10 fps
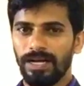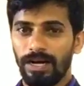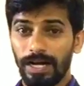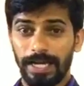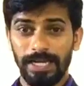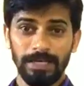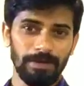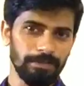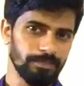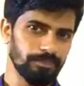Okay,
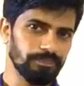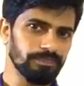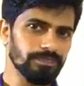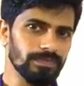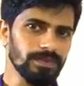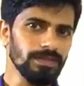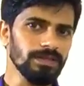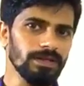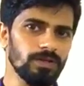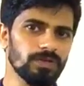anyway,
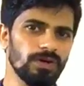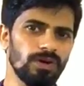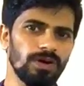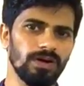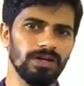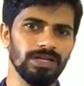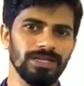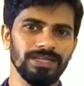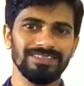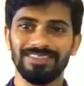so
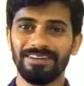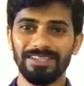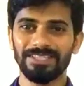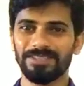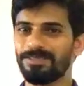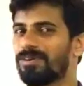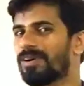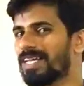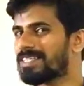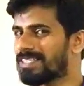there is
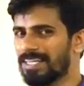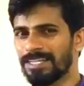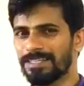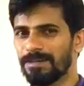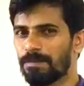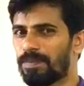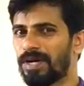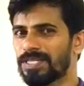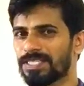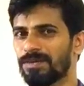not a single
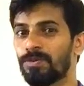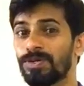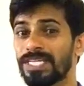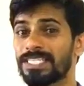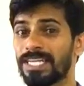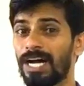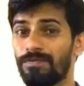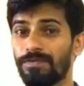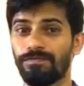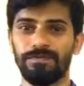person who doesn't
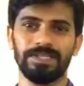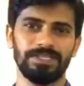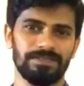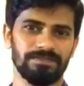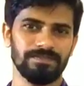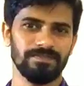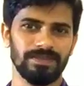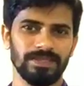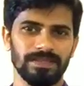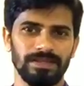have a friend.
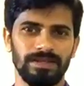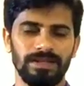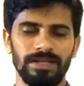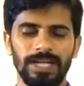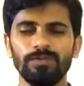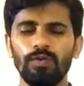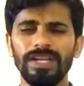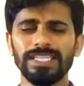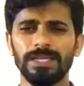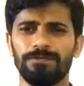And
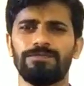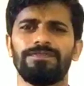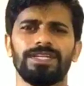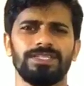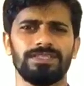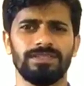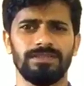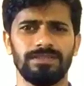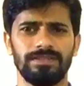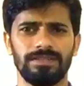what is a friend?
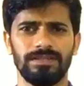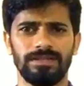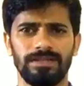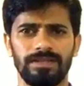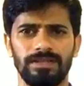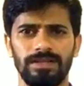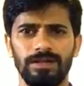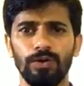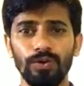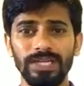
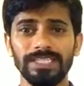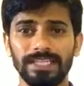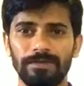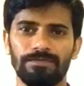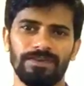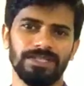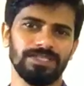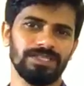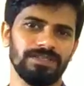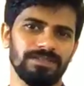Who is a
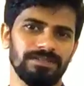friend?